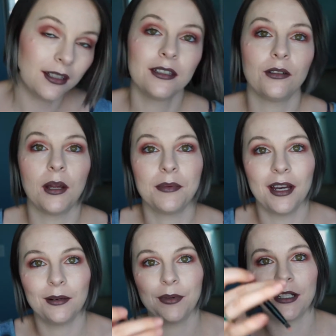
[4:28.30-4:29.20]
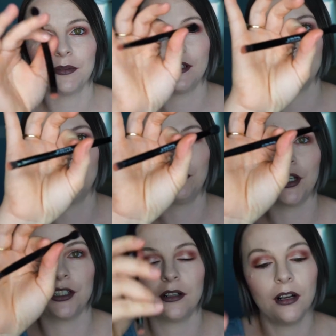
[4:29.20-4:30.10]
So I'm not impressed with this little
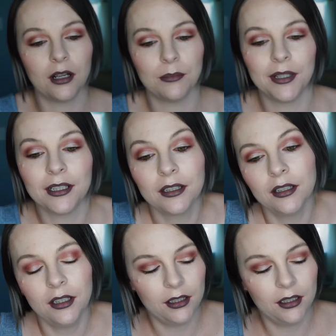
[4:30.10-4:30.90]
brush at all, but